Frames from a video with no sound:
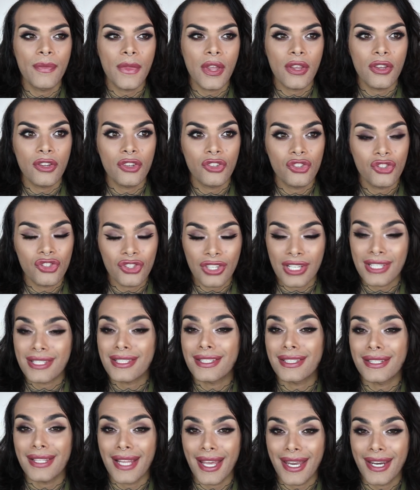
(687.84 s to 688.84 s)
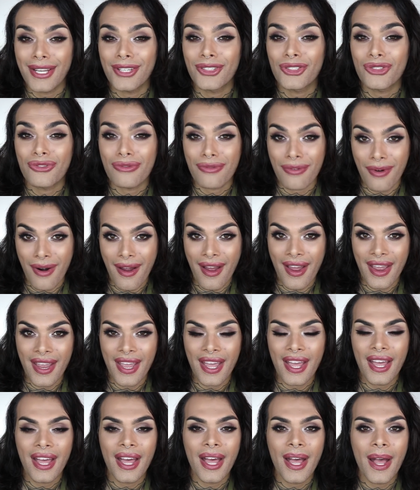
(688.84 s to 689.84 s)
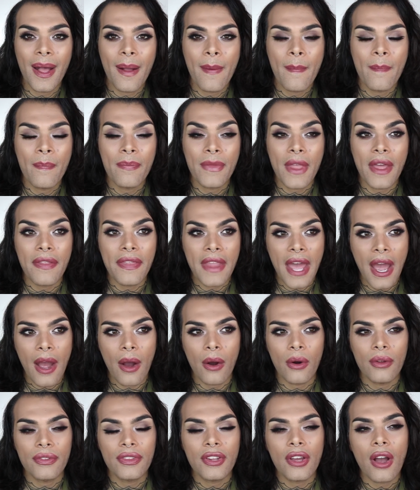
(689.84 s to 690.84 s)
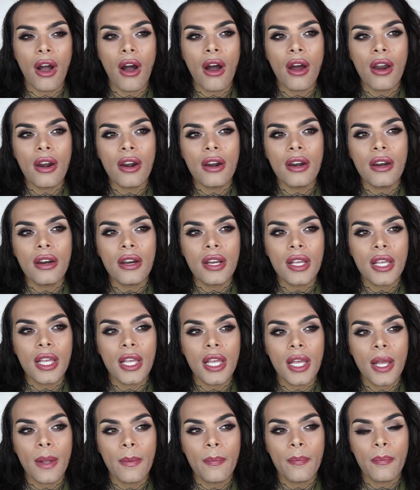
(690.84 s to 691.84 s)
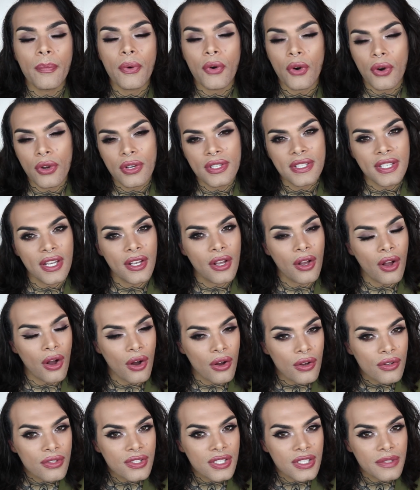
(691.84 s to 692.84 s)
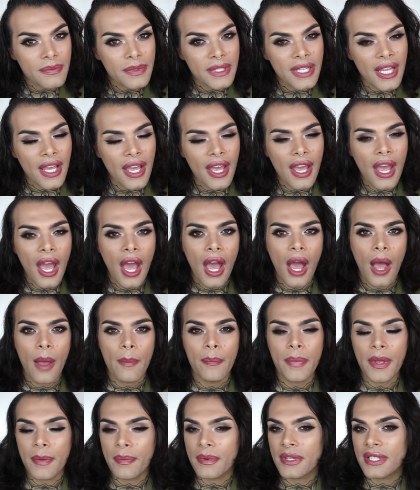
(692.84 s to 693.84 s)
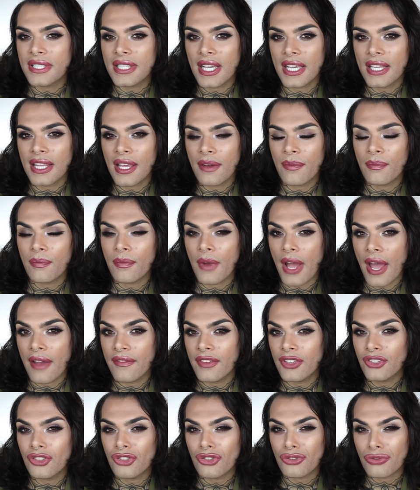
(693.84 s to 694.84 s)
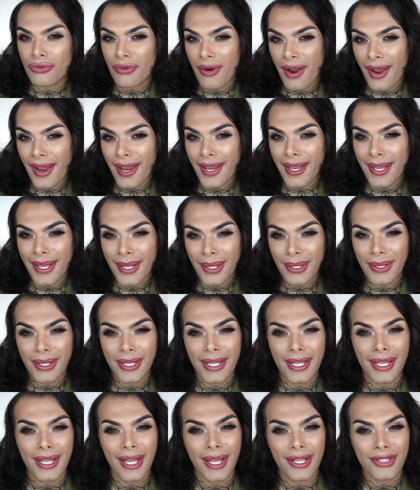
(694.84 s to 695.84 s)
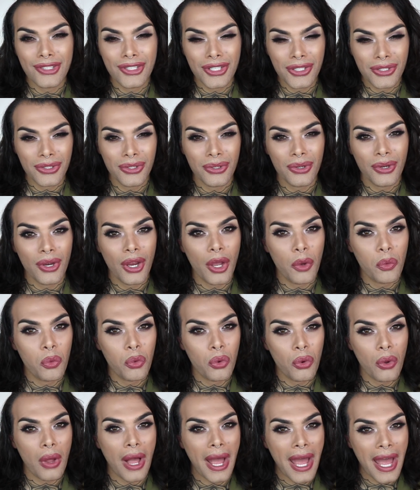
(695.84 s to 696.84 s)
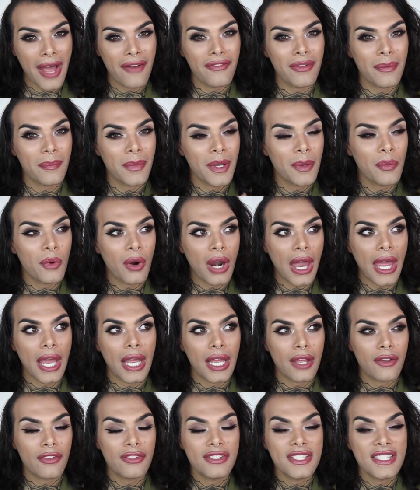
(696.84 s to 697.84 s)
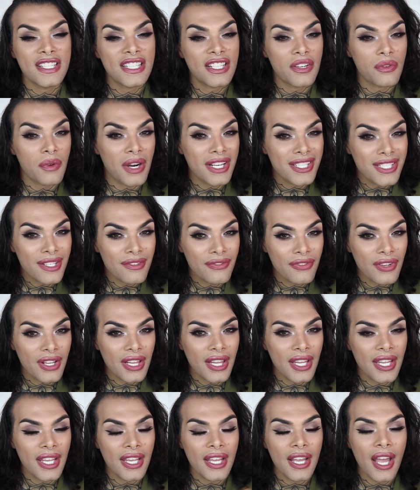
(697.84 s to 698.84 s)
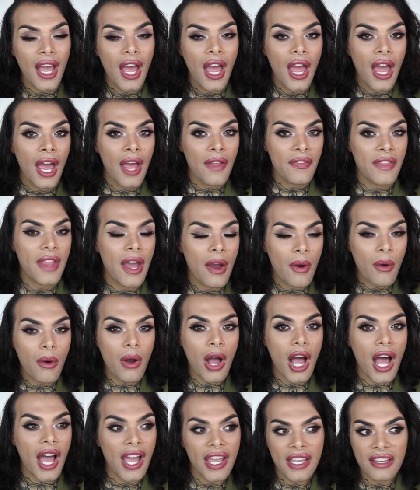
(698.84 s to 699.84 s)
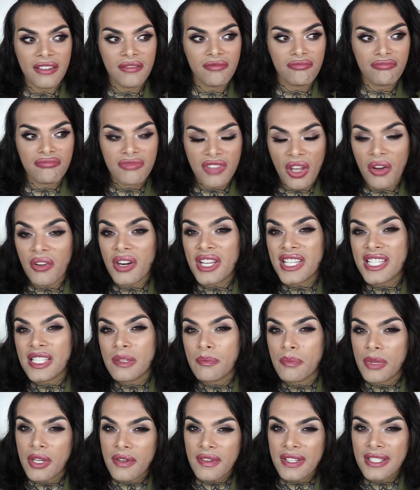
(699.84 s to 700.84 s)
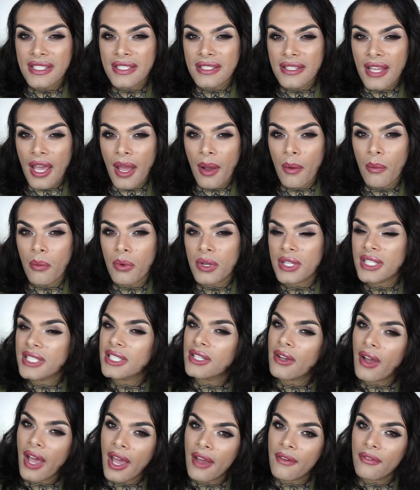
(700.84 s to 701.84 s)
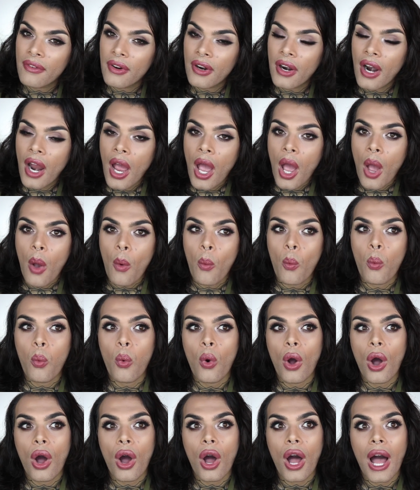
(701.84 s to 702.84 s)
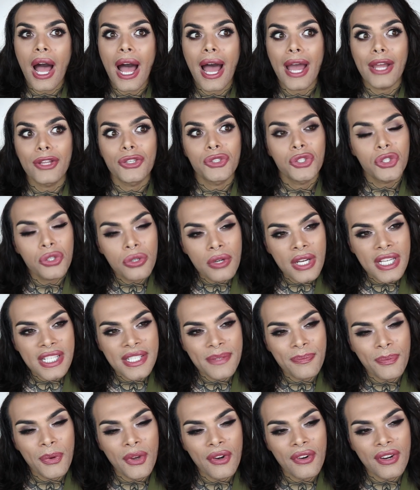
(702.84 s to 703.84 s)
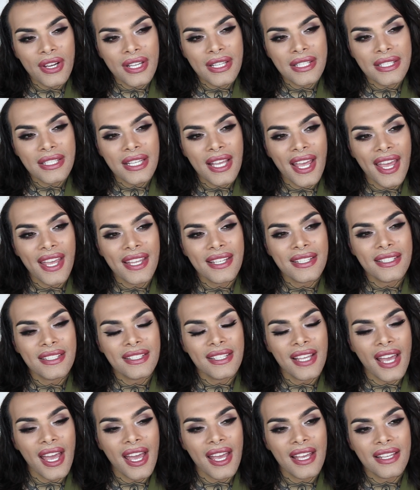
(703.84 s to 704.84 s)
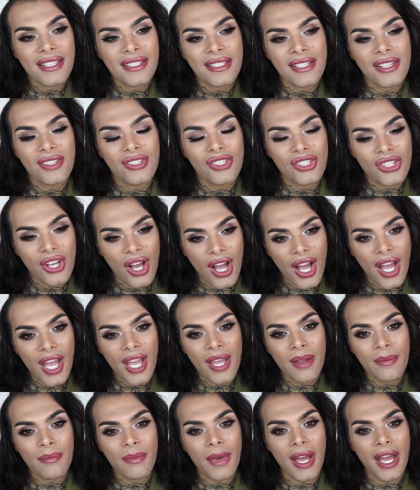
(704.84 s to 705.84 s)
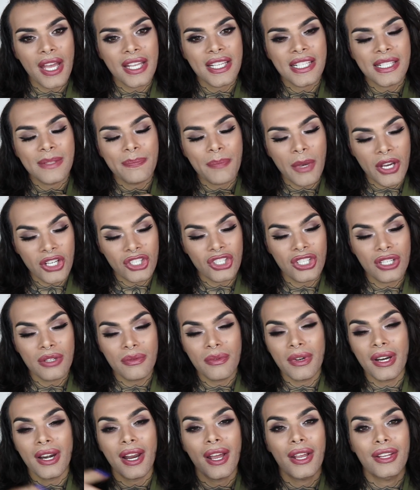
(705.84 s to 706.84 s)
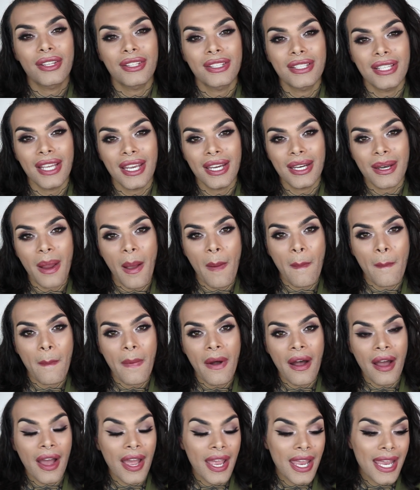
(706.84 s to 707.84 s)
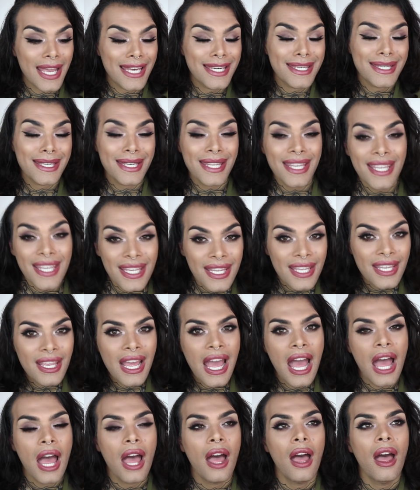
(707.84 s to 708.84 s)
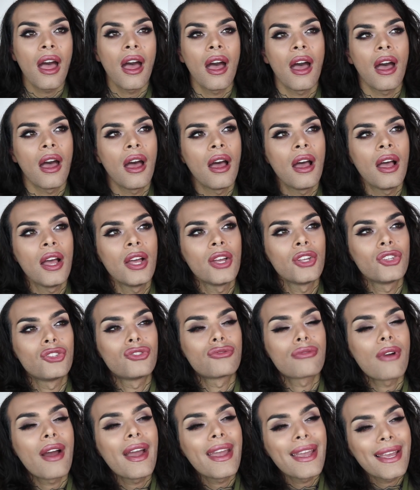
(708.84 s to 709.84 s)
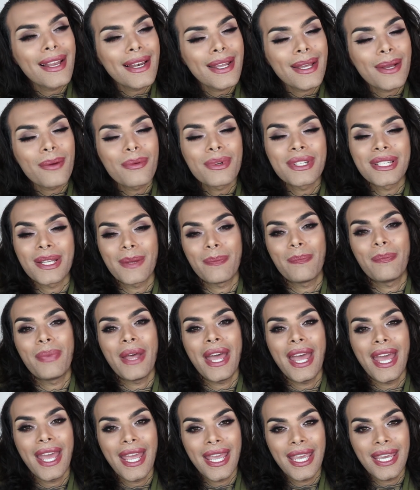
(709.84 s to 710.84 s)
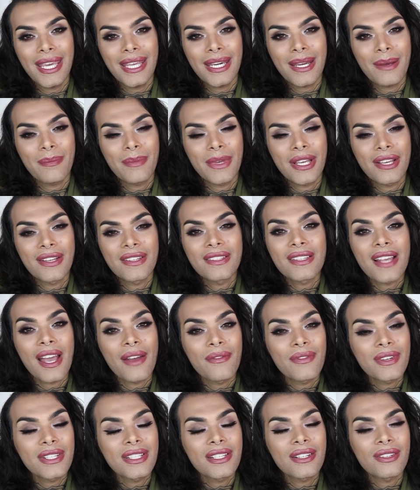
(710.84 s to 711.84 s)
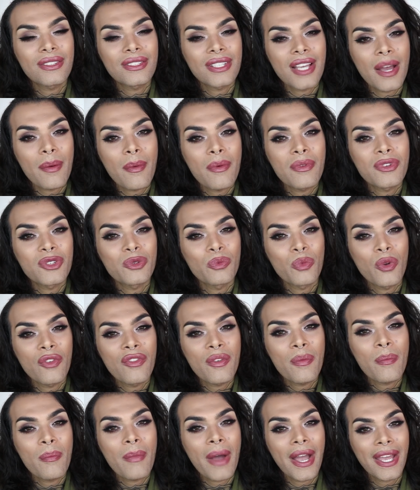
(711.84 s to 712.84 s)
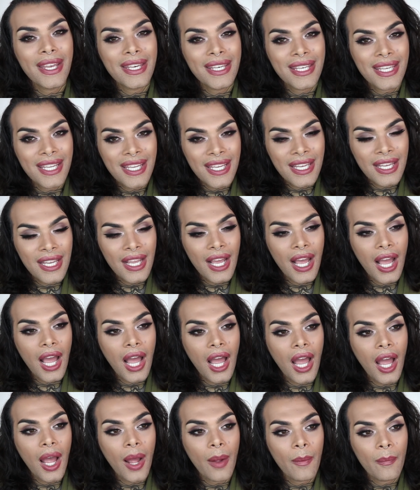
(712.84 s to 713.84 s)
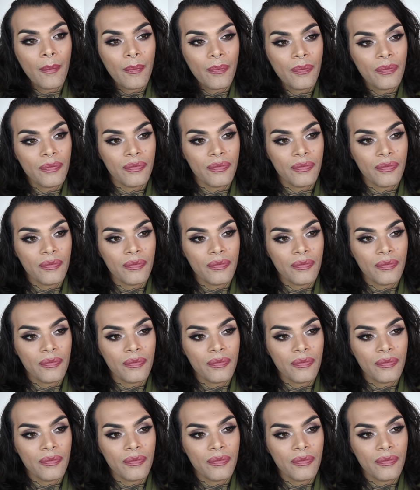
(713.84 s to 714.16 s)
You just let it dry. Now, there are pros and cons with it. People say that having dry healing tattoo will have a bit more like scratchy feeling. Now, I don't experience that whatsoever. What I do experience is that sometimes, especially when I did my knee, dry healing was a pain, because every single time I was moving my knee, I